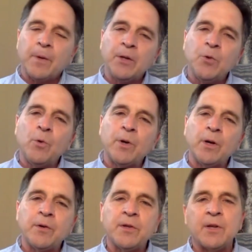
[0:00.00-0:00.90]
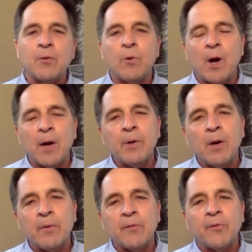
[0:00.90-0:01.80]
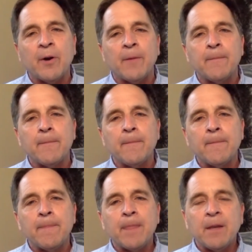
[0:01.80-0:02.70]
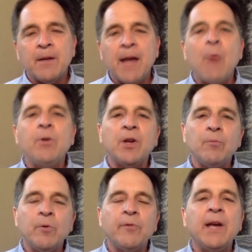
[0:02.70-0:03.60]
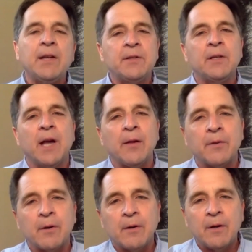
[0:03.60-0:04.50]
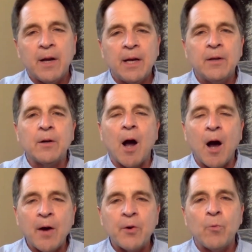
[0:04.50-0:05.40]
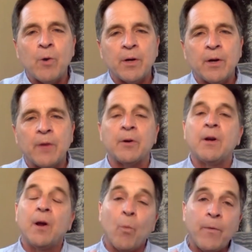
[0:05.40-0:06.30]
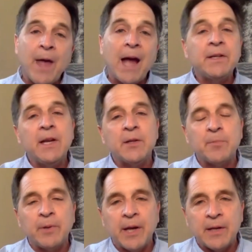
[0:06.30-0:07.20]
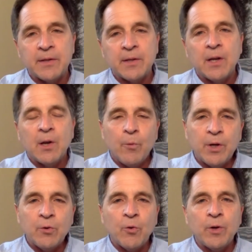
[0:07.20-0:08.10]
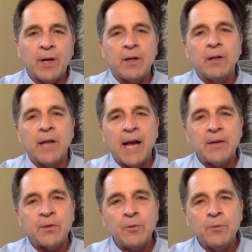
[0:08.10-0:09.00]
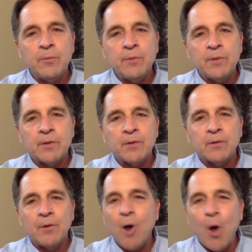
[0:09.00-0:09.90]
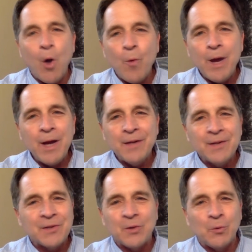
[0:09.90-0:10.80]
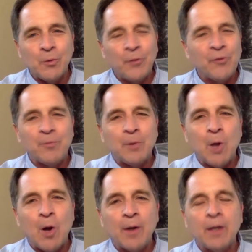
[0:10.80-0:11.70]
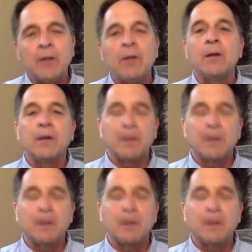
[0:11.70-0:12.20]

and you want to understand where I'm coming from. Now we can move ahead together and honor one another. When that takes place, we can create classrooms, hallways, schools of belonging,